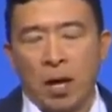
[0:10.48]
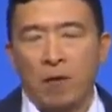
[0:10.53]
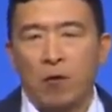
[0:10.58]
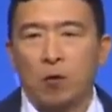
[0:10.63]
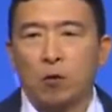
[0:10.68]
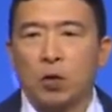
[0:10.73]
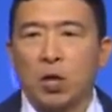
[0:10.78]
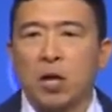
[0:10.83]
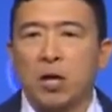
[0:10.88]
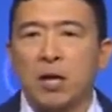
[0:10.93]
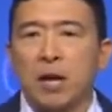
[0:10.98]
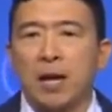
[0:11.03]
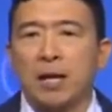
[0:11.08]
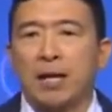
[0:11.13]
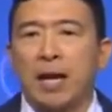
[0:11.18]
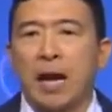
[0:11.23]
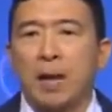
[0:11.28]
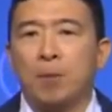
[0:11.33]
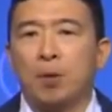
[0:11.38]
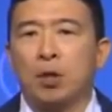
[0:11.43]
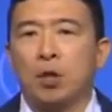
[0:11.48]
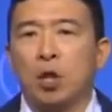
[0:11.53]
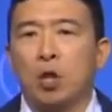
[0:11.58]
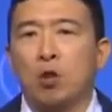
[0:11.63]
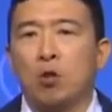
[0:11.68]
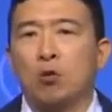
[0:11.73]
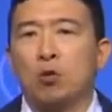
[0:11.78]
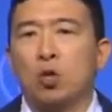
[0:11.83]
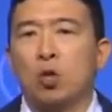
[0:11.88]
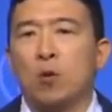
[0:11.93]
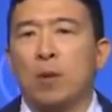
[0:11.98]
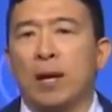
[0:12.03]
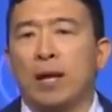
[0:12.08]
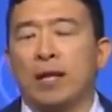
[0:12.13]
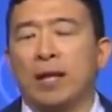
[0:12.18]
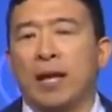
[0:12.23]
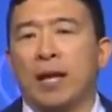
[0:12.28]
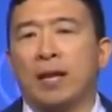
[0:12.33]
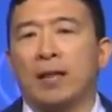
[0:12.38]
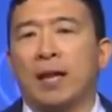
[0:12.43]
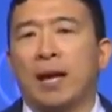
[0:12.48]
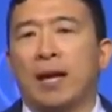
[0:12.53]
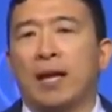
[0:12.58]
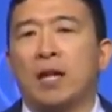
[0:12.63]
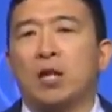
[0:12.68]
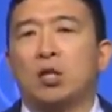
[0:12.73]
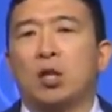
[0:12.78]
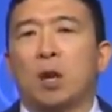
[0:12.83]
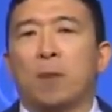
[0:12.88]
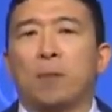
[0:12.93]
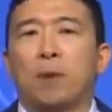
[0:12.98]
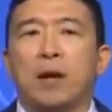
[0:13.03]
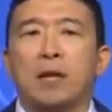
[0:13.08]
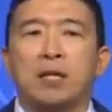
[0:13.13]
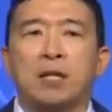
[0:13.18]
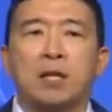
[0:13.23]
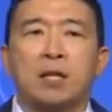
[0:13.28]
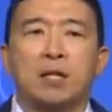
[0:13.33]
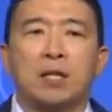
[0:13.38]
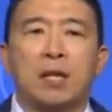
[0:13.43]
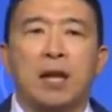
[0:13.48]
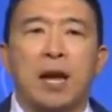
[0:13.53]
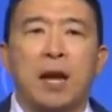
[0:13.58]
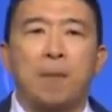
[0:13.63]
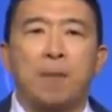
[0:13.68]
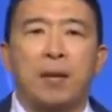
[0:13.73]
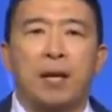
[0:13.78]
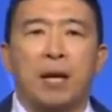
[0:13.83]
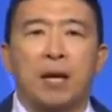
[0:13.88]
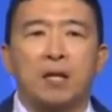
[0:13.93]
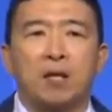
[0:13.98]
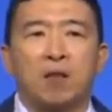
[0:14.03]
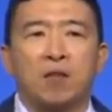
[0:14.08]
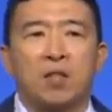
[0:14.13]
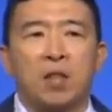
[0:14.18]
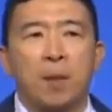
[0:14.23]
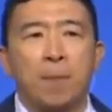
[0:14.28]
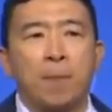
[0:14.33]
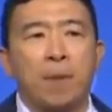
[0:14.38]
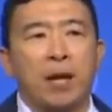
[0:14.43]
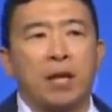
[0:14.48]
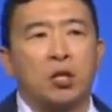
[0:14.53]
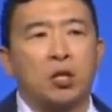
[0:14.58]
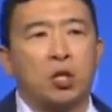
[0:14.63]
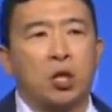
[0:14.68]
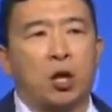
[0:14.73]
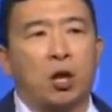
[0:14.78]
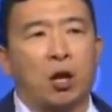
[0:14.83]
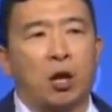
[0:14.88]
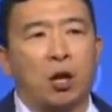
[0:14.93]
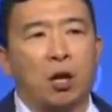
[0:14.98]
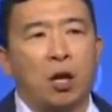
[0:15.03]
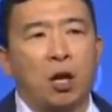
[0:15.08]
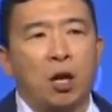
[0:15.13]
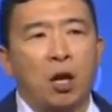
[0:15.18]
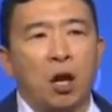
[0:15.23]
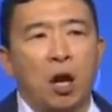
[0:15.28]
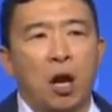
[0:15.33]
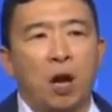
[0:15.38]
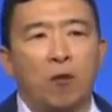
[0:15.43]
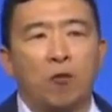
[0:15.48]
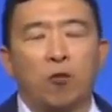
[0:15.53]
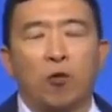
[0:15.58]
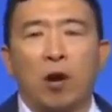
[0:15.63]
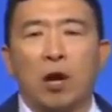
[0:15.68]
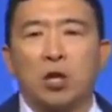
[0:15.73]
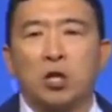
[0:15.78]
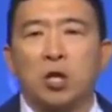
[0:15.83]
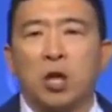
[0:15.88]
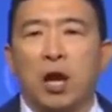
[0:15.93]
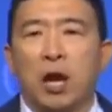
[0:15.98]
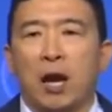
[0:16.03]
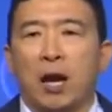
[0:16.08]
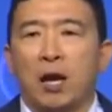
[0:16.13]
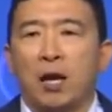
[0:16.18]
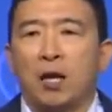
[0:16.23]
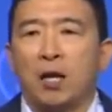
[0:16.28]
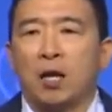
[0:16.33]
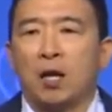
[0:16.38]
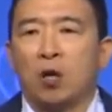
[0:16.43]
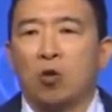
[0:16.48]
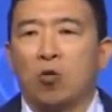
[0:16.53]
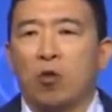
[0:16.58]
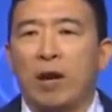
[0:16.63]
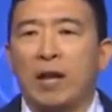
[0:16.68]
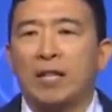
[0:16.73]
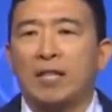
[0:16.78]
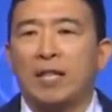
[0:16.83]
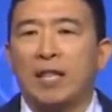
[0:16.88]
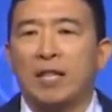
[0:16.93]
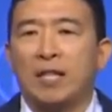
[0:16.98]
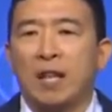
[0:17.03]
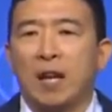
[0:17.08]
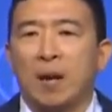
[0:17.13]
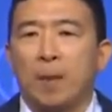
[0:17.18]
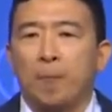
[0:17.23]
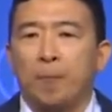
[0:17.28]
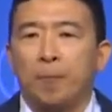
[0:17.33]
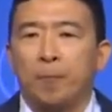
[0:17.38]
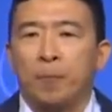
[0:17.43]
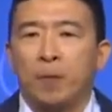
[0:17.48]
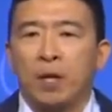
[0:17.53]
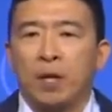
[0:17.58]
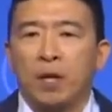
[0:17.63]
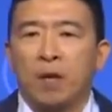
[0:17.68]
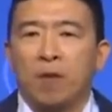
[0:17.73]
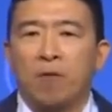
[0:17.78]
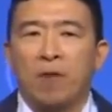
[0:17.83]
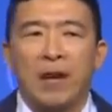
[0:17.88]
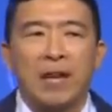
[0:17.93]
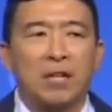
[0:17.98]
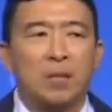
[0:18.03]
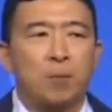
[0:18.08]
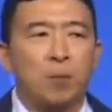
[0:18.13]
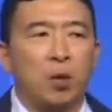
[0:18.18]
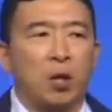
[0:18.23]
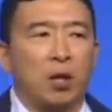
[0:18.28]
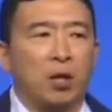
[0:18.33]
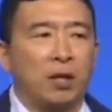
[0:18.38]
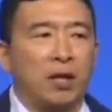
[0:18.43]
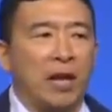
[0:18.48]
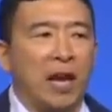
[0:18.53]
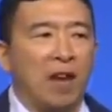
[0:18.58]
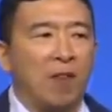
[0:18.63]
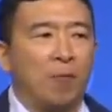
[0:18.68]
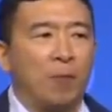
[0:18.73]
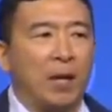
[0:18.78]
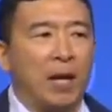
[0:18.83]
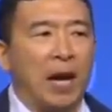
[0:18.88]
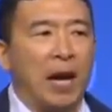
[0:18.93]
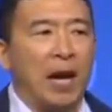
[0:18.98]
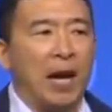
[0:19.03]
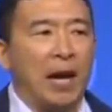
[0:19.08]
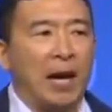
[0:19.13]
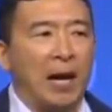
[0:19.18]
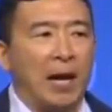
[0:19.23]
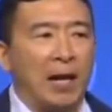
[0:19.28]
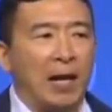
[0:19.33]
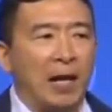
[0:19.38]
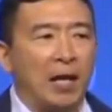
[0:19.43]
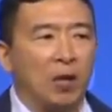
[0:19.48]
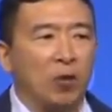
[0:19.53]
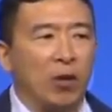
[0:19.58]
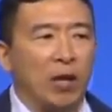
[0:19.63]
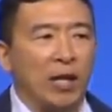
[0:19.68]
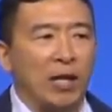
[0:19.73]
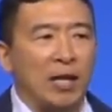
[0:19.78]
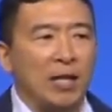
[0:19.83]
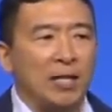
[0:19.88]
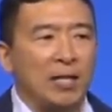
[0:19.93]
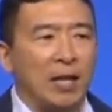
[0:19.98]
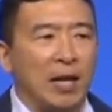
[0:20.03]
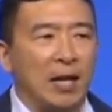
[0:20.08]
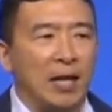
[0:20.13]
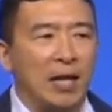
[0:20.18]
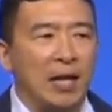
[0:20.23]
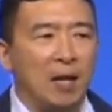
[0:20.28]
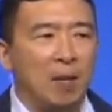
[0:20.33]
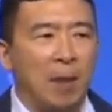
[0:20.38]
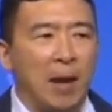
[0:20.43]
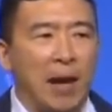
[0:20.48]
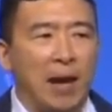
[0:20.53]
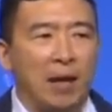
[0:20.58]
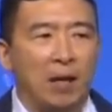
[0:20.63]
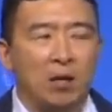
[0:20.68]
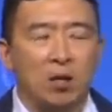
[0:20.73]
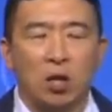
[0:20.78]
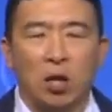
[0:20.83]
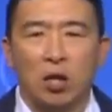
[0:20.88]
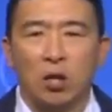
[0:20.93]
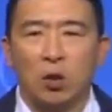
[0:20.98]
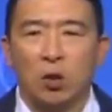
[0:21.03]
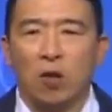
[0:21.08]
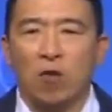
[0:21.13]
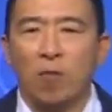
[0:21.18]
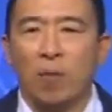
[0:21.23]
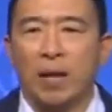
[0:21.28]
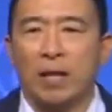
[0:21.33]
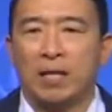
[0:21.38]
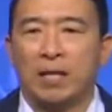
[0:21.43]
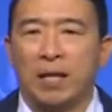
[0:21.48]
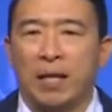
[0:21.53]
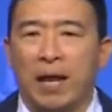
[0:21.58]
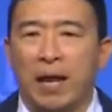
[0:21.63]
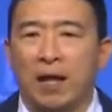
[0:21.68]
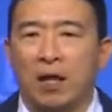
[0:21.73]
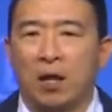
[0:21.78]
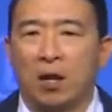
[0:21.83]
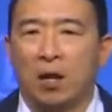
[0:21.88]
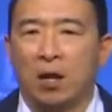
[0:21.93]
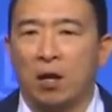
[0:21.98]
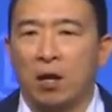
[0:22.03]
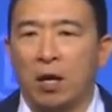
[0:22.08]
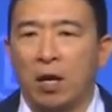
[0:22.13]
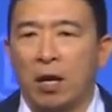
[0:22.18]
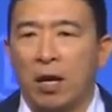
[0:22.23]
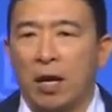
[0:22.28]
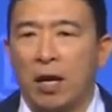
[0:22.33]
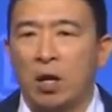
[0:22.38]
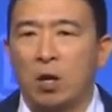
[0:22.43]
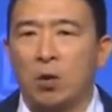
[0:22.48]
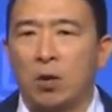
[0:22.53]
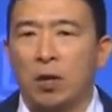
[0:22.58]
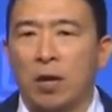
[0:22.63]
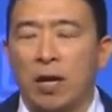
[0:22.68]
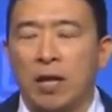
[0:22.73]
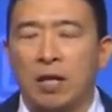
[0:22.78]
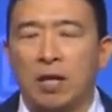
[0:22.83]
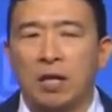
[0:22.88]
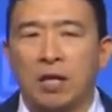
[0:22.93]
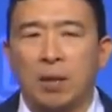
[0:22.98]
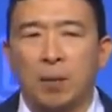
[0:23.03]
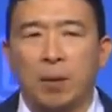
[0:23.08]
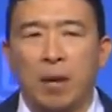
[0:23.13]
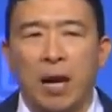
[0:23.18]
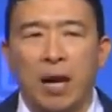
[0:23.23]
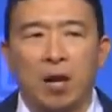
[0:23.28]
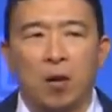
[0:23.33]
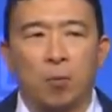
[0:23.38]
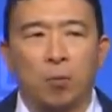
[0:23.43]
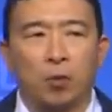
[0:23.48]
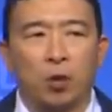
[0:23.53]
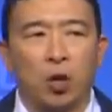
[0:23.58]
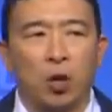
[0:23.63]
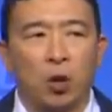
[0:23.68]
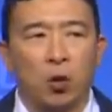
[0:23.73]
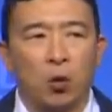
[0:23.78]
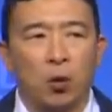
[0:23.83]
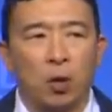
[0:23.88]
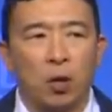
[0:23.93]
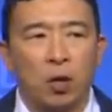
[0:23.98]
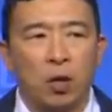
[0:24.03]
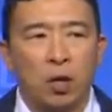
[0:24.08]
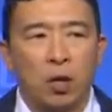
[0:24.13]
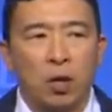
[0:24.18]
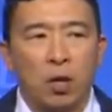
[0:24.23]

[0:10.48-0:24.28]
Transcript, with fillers: If you turned on cable news, you might think that he's our president today because of some mixture of Russia, racism, Facebook, the FBI, Hillary Clinton, emails, all sort of mixed together into, a, into some kind of brew.